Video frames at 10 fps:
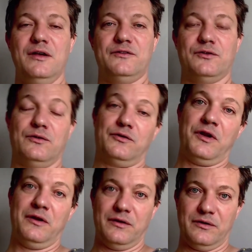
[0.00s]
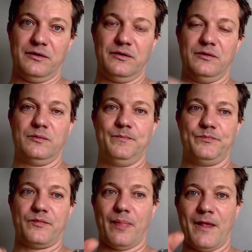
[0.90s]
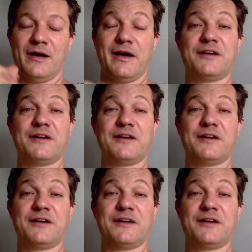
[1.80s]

So re, uh,